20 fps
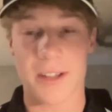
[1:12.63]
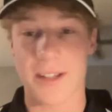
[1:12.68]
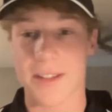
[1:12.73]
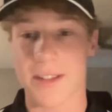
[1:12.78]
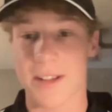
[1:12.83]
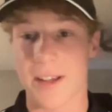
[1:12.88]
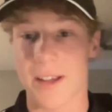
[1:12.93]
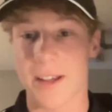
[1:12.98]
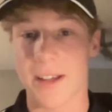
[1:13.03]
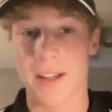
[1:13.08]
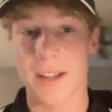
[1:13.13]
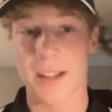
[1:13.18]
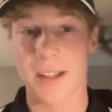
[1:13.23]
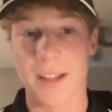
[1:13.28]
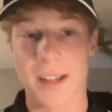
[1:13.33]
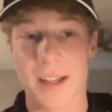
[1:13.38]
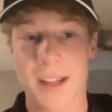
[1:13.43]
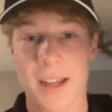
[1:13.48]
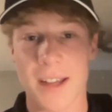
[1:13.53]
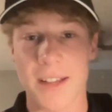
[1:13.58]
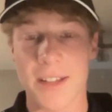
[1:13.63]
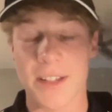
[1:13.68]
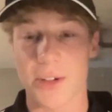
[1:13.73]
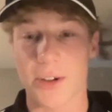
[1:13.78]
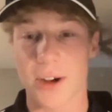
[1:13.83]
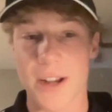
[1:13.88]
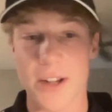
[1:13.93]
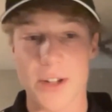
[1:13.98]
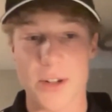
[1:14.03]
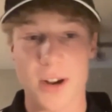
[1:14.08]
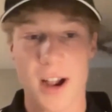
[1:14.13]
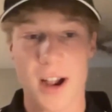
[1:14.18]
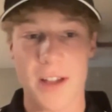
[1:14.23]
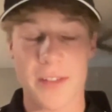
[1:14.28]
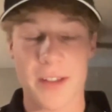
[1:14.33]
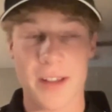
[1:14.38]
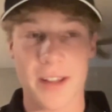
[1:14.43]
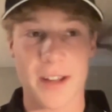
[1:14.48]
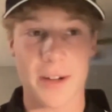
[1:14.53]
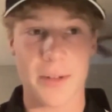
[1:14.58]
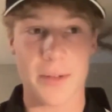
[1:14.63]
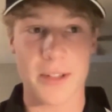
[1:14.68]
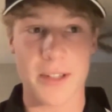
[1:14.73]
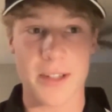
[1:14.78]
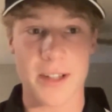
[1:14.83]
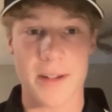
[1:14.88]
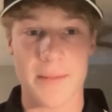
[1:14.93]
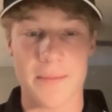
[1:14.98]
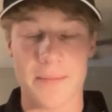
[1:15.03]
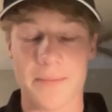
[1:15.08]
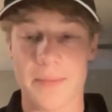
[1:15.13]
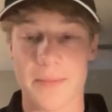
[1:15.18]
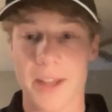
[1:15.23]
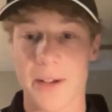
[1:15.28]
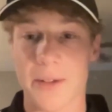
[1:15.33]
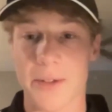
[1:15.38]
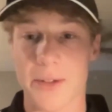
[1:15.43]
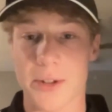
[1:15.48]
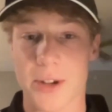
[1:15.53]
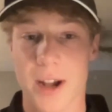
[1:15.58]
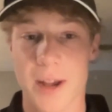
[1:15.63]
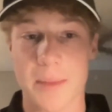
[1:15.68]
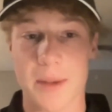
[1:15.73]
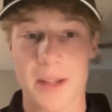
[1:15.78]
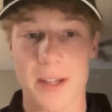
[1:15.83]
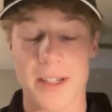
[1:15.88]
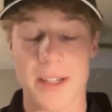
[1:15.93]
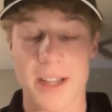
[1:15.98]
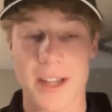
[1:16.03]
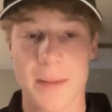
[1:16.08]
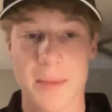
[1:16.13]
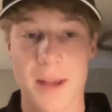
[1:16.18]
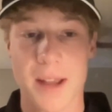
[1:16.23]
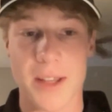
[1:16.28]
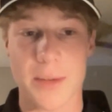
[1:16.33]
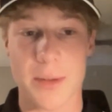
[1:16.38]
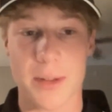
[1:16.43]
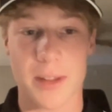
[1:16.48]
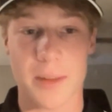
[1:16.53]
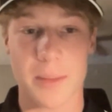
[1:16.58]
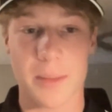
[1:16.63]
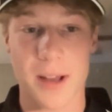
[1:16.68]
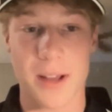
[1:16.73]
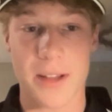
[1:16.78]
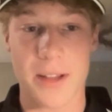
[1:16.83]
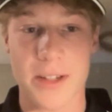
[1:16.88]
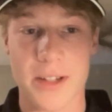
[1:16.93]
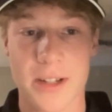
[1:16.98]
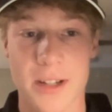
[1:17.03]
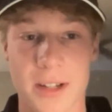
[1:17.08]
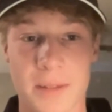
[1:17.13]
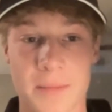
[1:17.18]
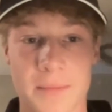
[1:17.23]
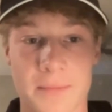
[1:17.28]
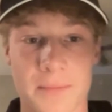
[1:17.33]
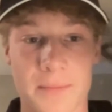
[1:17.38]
He's a great driver, and it was great being teammates with him last year.